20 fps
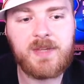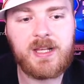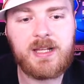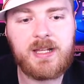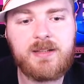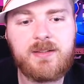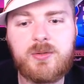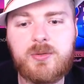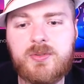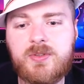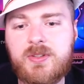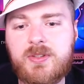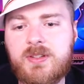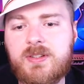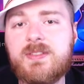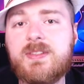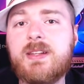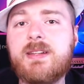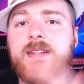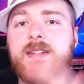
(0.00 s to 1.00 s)
And you see,
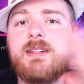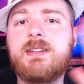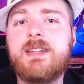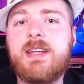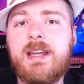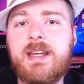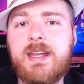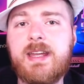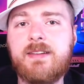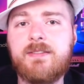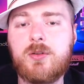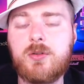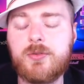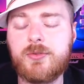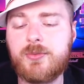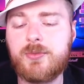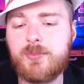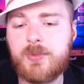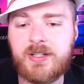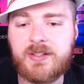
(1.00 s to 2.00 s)
suddenly I have all
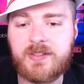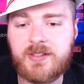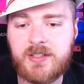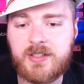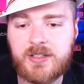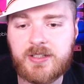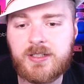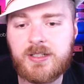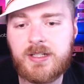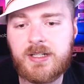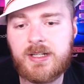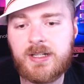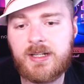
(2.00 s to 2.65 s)
sprites here.